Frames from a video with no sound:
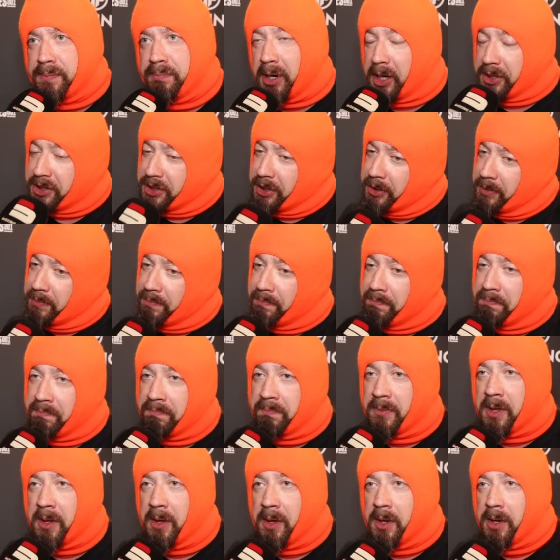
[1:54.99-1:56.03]
but
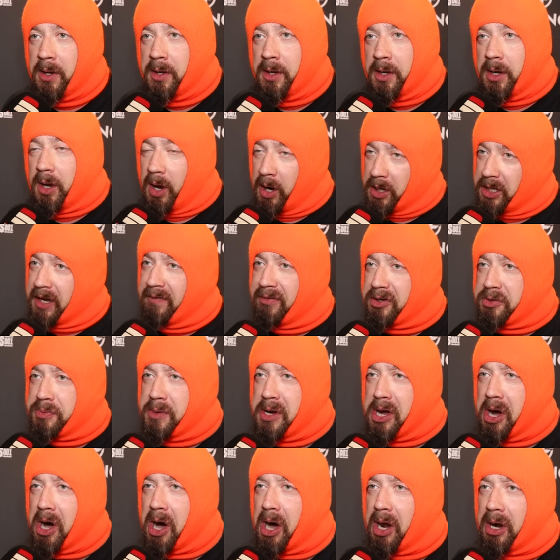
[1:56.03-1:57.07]
I'll give it to
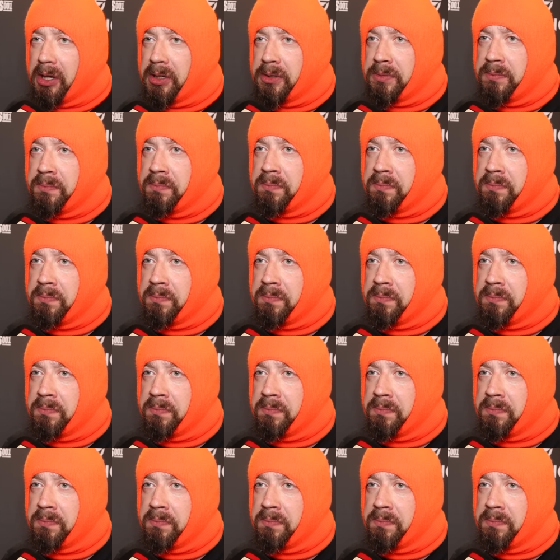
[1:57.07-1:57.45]
me all.